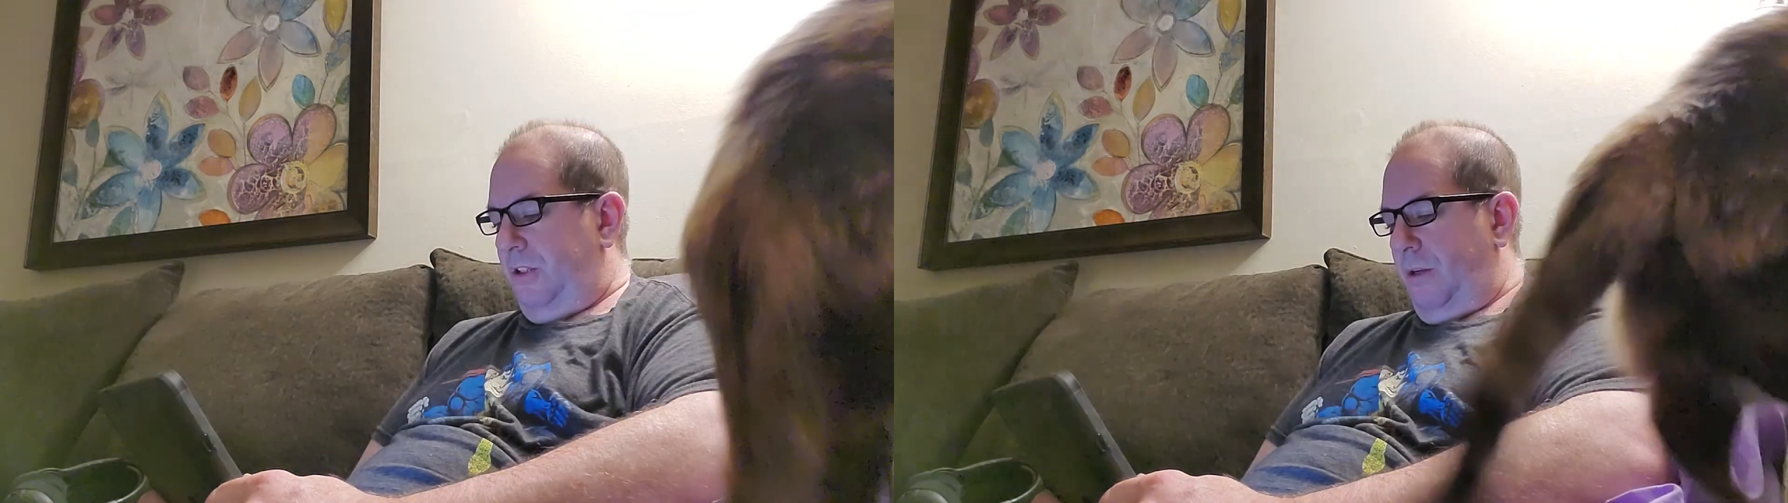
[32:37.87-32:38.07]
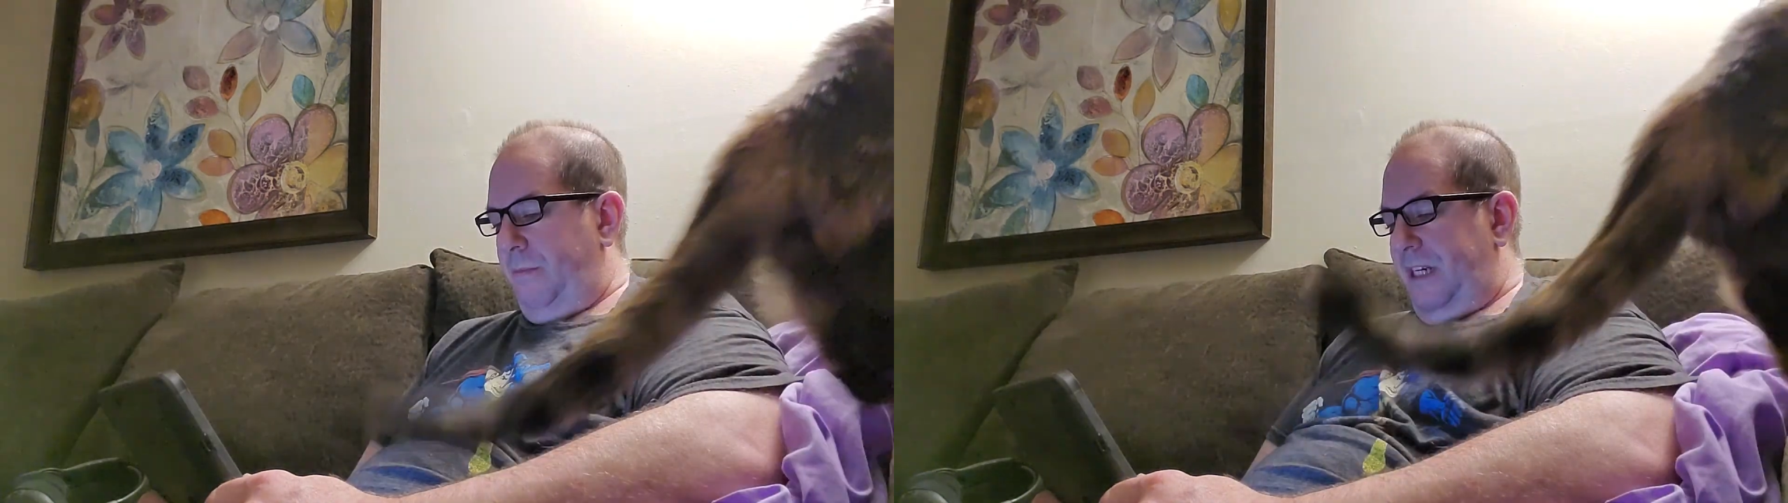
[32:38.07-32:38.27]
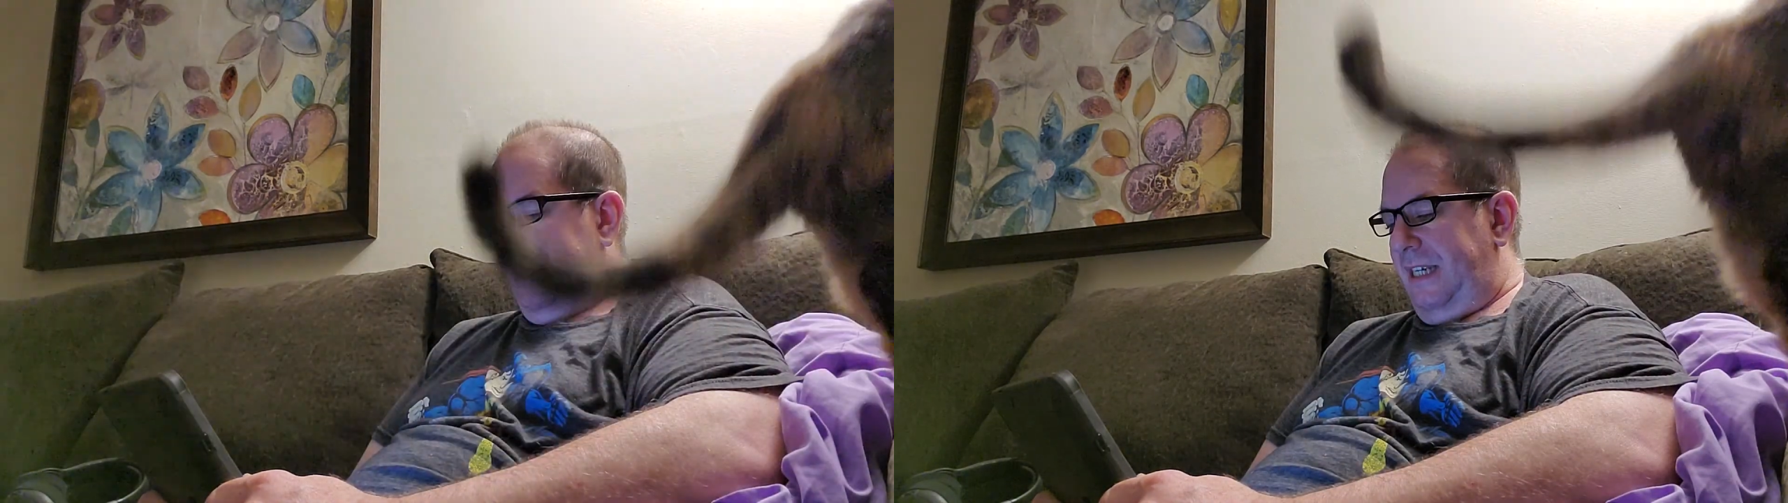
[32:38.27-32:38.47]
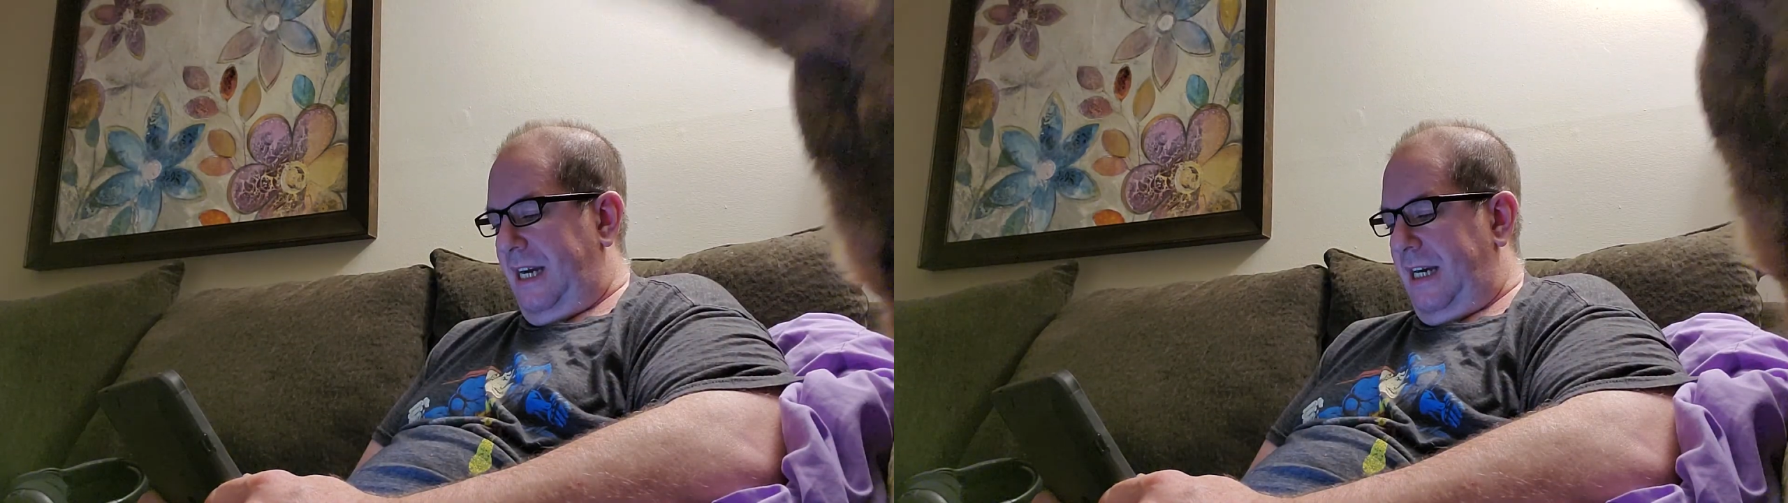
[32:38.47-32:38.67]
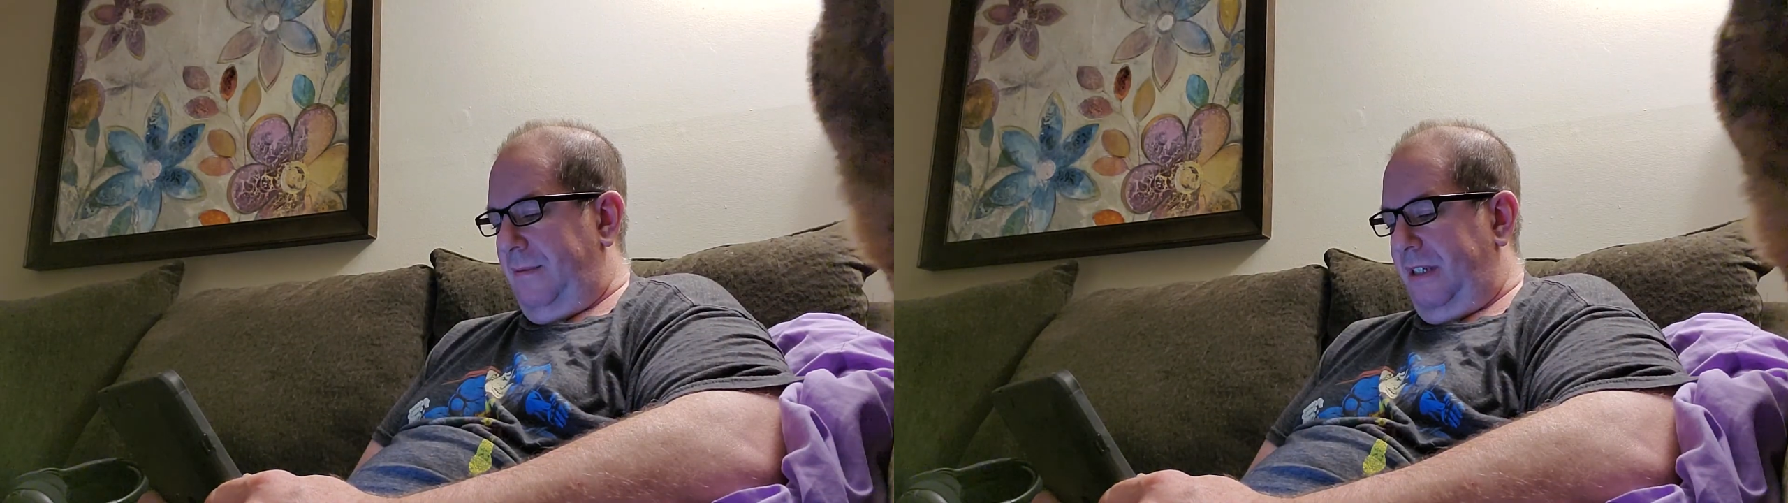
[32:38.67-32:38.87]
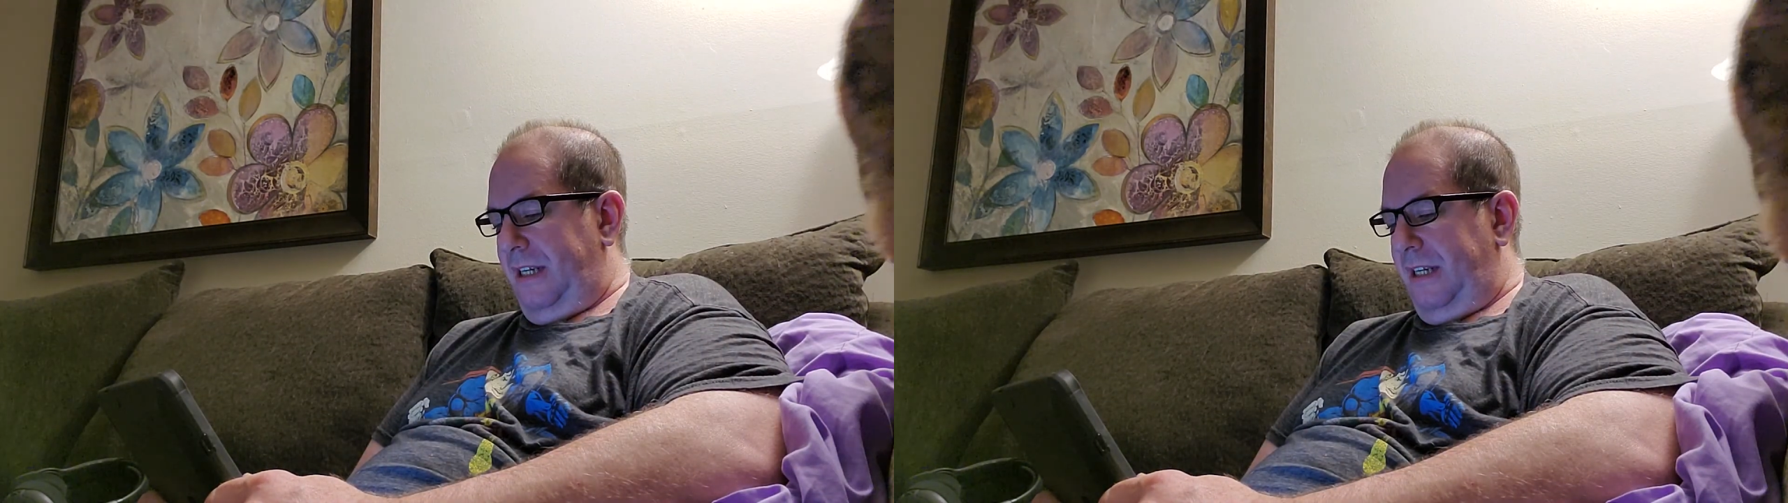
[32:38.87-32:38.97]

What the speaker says: so many times